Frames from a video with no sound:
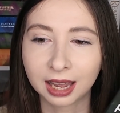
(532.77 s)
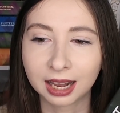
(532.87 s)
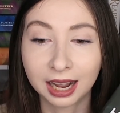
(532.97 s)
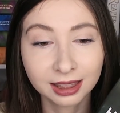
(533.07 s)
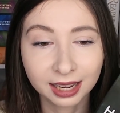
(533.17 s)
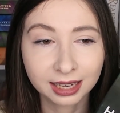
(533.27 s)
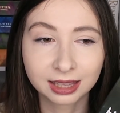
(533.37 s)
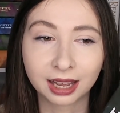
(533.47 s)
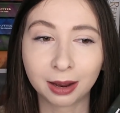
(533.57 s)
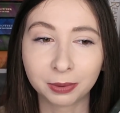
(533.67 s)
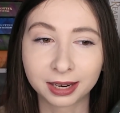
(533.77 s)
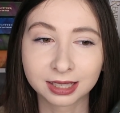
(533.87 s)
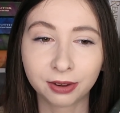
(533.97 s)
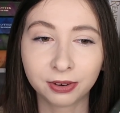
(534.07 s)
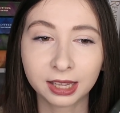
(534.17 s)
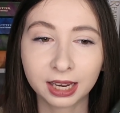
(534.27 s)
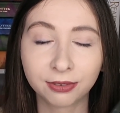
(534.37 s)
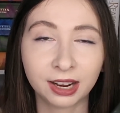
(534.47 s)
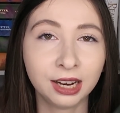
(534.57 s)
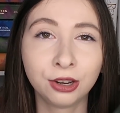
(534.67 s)
And I liked that because I feel like
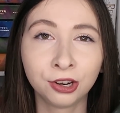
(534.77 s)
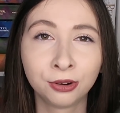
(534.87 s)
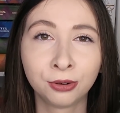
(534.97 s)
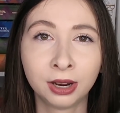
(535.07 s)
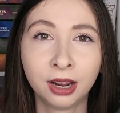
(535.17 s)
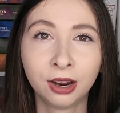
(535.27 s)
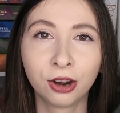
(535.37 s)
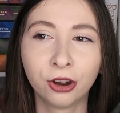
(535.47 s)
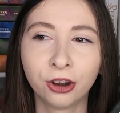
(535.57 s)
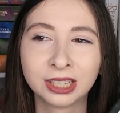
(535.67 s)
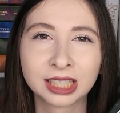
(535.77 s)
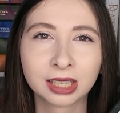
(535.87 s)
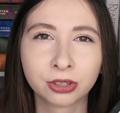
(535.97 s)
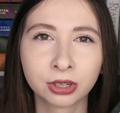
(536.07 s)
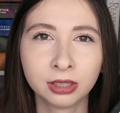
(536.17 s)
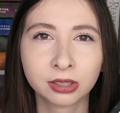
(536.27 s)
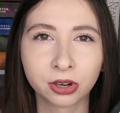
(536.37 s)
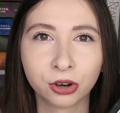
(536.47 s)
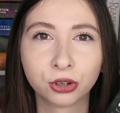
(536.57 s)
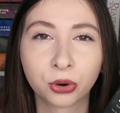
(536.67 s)
if I knew her decisions
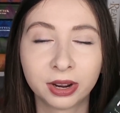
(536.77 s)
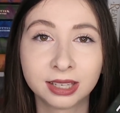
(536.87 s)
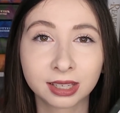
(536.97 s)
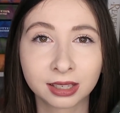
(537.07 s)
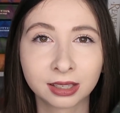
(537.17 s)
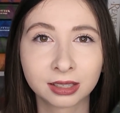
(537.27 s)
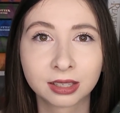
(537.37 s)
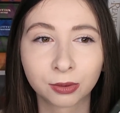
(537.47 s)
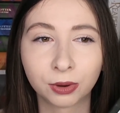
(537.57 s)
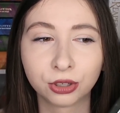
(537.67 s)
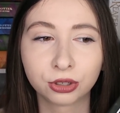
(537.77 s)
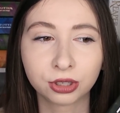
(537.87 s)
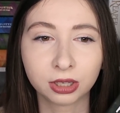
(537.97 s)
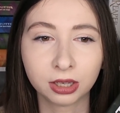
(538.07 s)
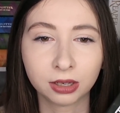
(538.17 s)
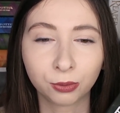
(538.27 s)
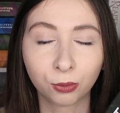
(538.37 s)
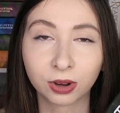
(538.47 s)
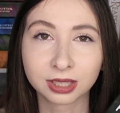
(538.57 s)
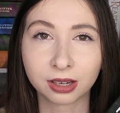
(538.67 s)
or her choices when she
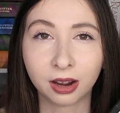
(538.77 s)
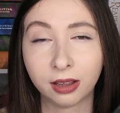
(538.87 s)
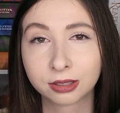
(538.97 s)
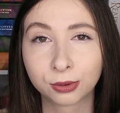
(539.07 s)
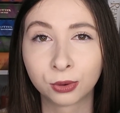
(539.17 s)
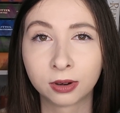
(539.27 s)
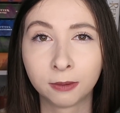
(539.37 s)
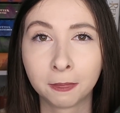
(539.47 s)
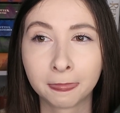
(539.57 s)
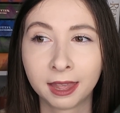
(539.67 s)
was in high school,